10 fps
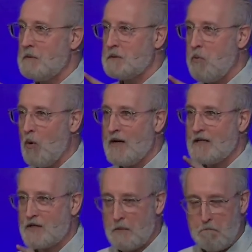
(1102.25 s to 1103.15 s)
He was
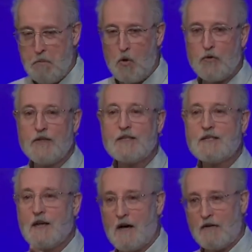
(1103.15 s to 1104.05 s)
pointing to the
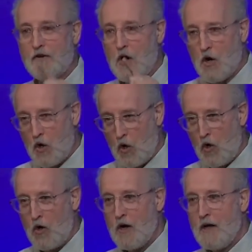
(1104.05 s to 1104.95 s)
boldness of
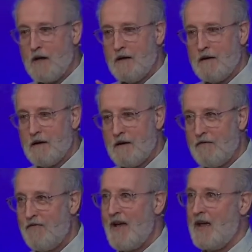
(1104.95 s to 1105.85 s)
her
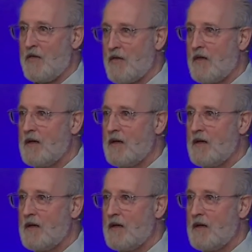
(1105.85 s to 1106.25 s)
faith.